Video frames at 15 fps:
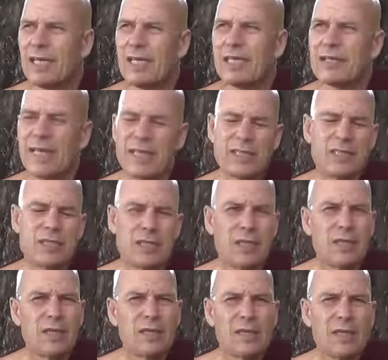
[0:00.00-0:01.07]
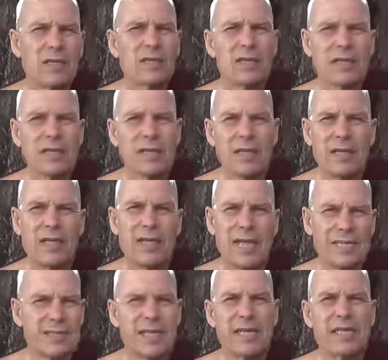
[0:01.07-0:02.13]
That's the, the
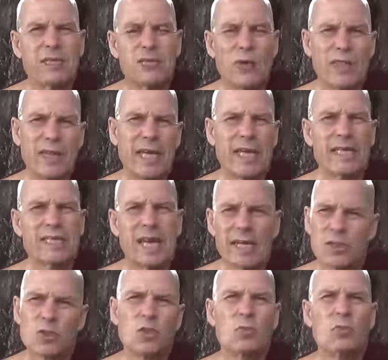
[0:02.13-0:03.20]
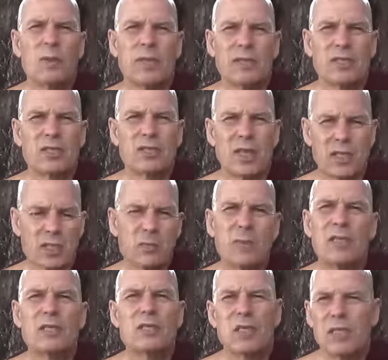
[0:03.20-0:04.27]
classical trick there is asupa, disgust
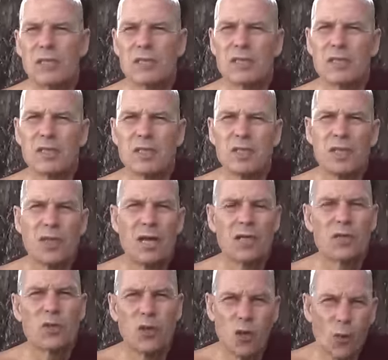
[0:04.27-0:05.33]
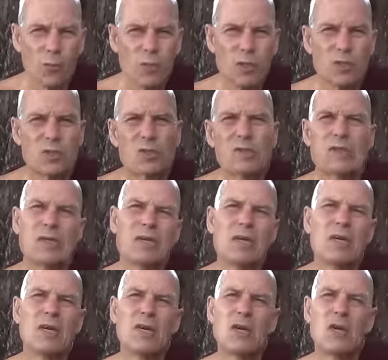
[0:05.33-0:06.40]
meditation, on corpses
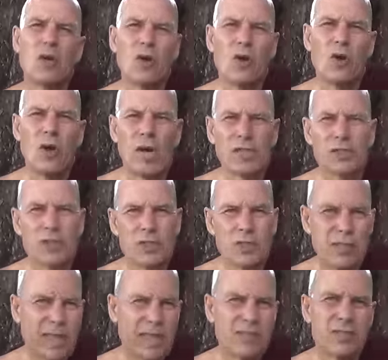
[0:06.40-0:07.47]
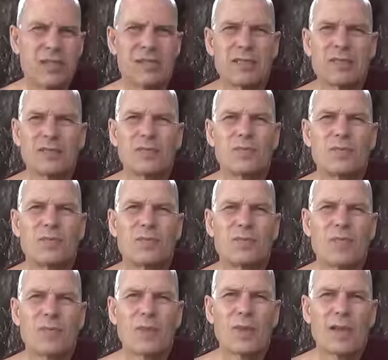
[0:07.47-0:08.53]
or on the skeleton.
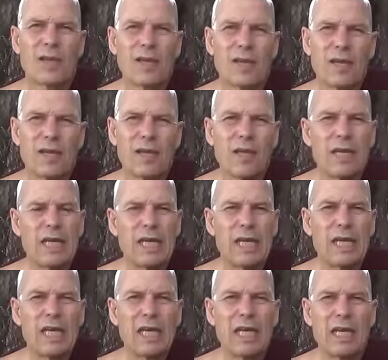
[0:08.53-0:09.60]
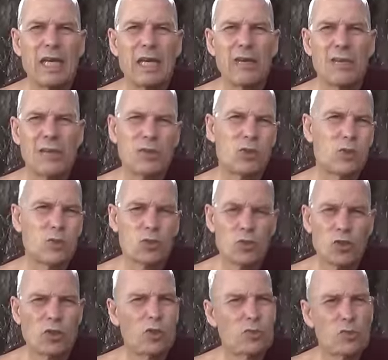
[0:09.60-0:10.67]
Uh, one
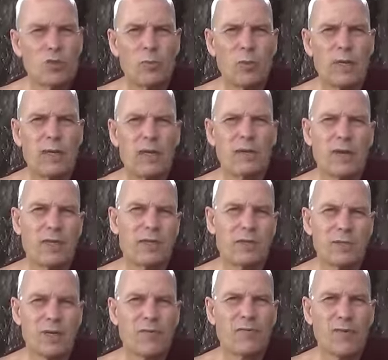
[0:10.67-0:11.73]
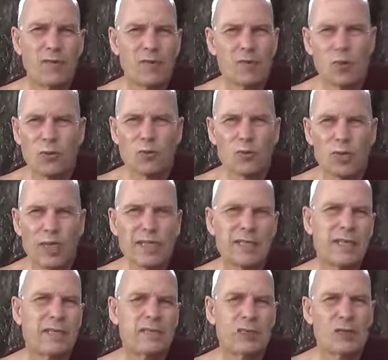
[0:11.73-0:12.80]
chooses typically one's of one's own
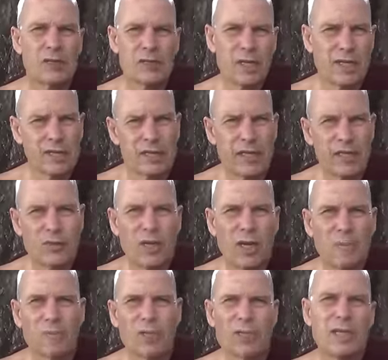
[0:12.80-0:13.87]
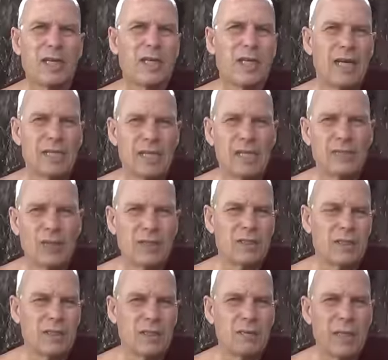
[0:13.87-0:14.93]
gender, so it's not a sexual object. And then
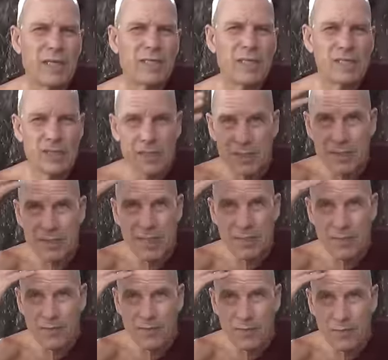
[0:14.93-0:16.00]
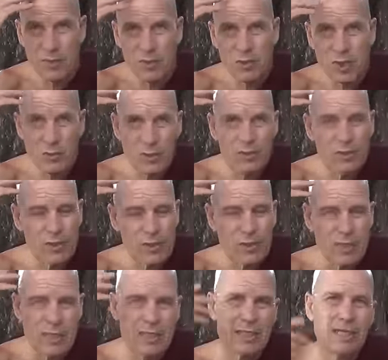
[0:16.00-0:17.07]
one meditates on the skeleton from the top of one's
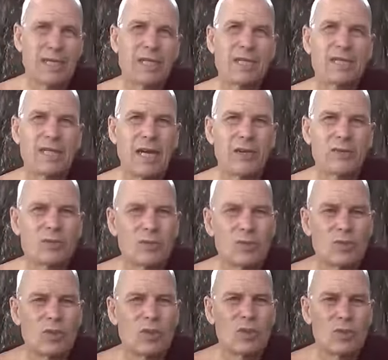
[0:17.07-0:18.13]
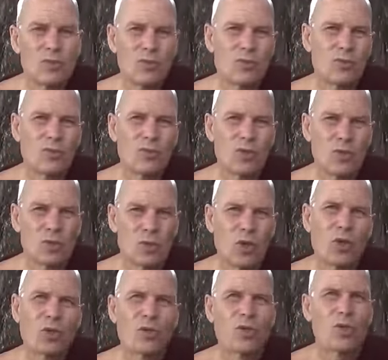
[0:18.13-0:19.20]
head down to the
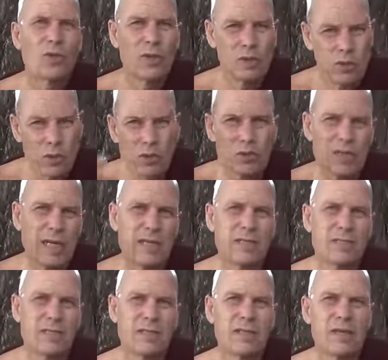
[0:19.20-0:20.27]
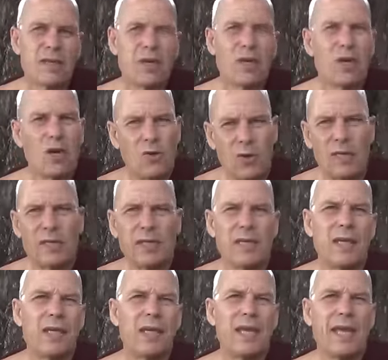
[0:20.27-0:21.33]
toe, one's own skeleton, or one
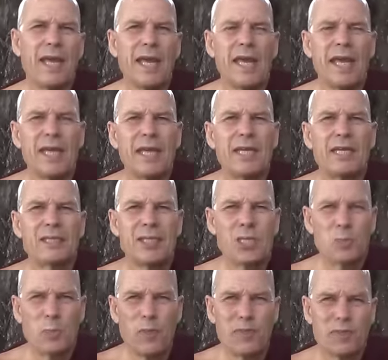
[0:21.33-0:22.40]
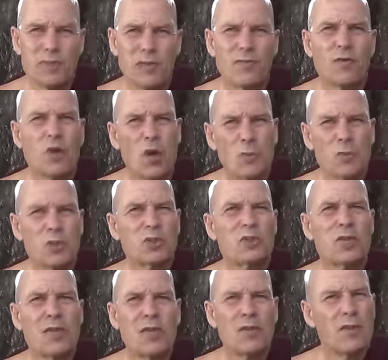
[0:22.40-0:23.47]
uh, sees pictures of corpses,
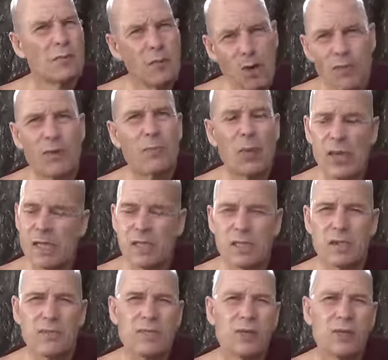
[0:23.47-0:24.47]
the more repulsive,